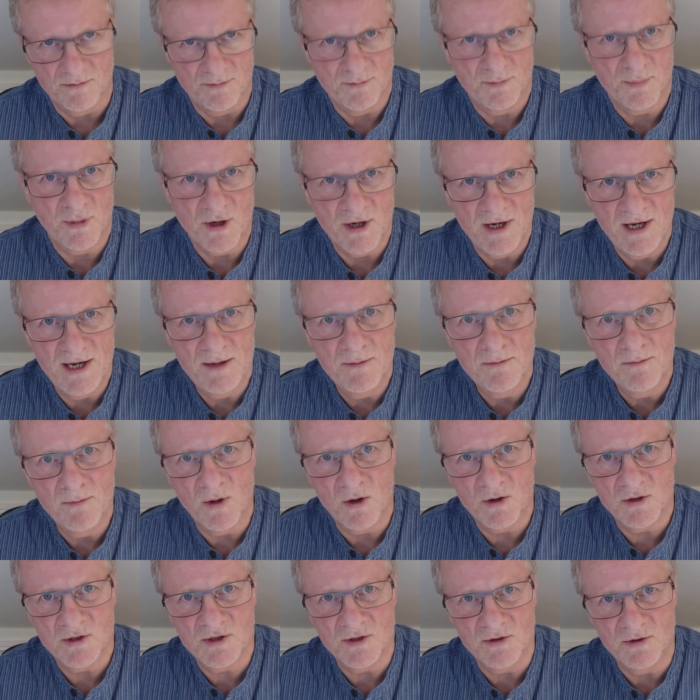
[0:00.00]

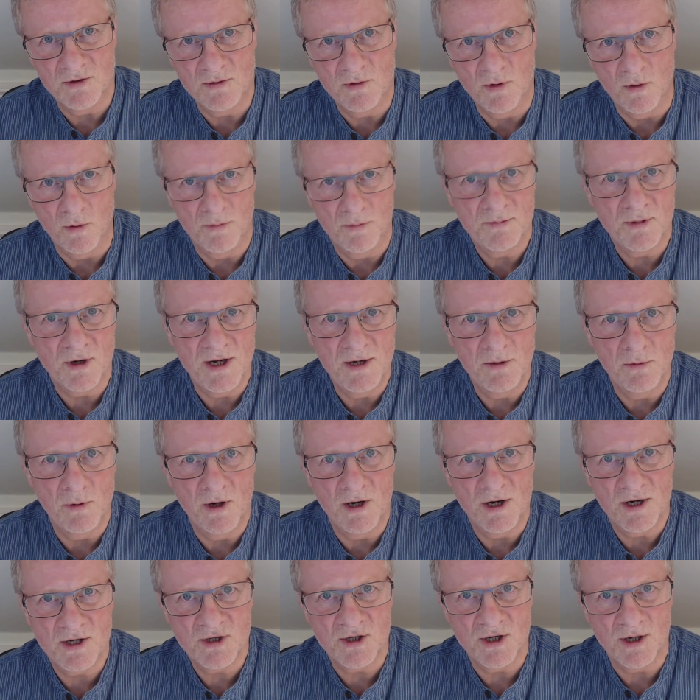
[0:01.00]
pre-module or
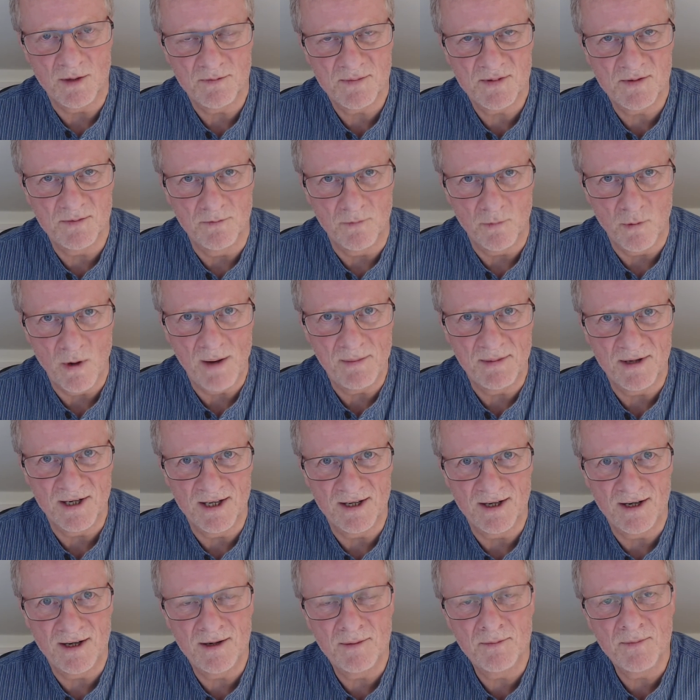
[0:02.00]
pre-workshop
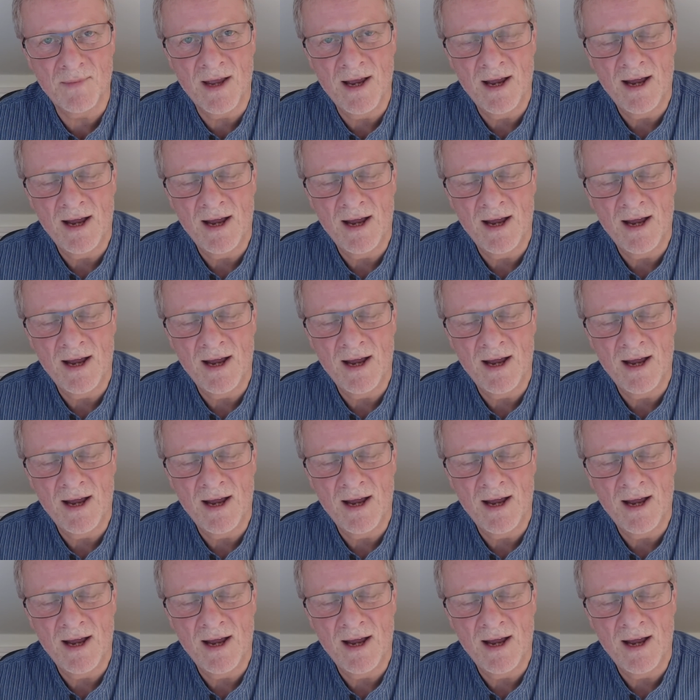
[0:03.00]
webinar,